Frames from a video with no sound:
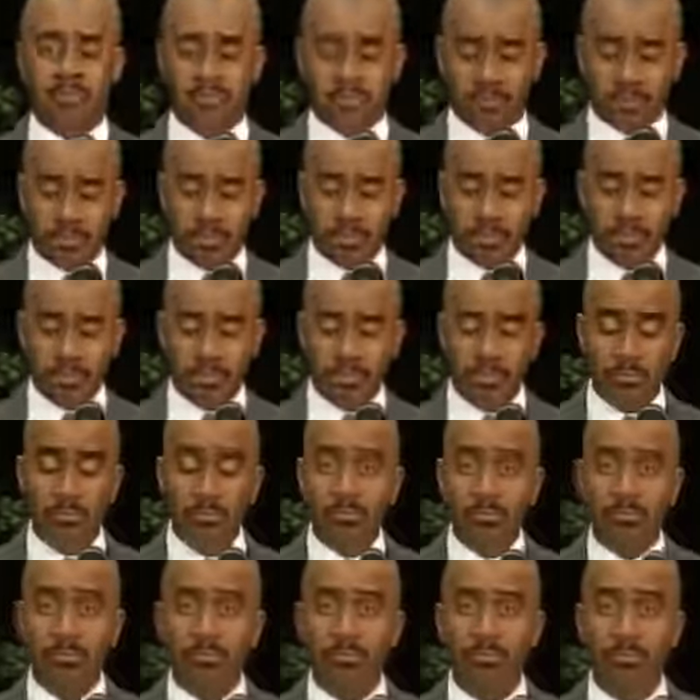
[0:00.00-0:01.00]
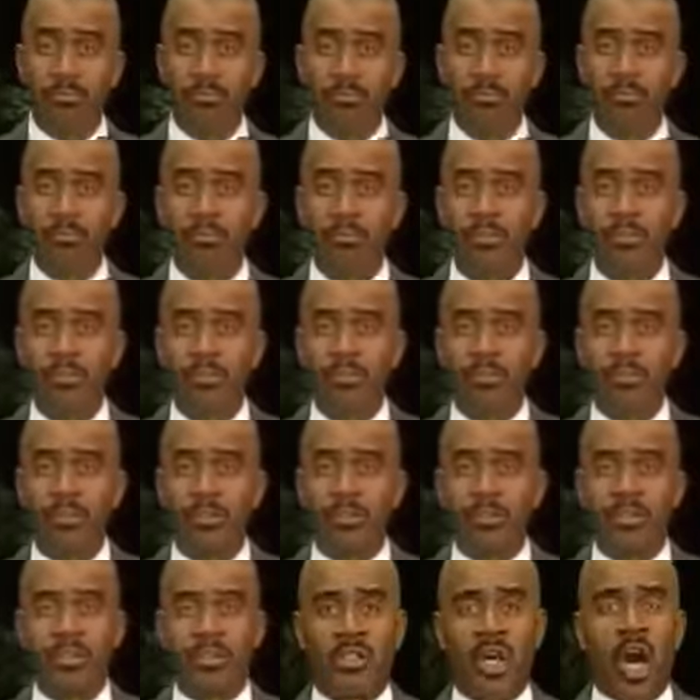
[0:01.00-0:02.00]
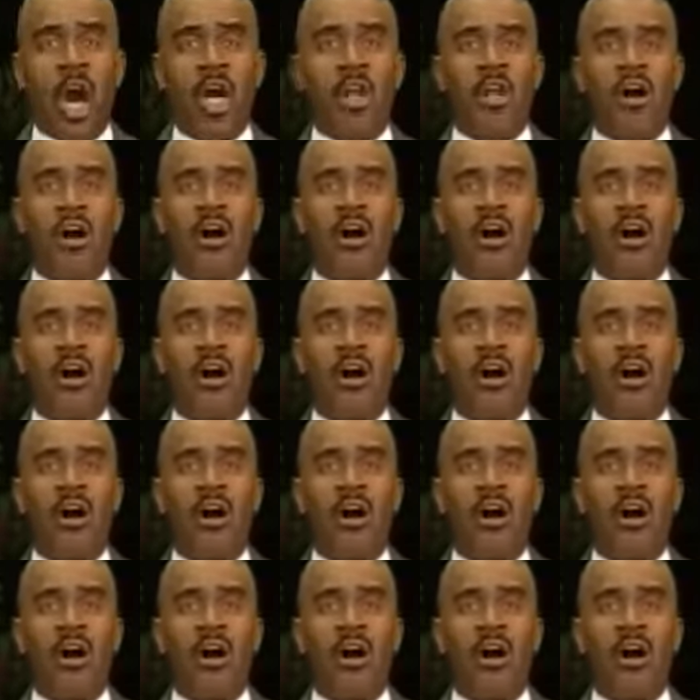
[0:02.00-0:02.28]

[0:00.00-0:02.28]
Amen. God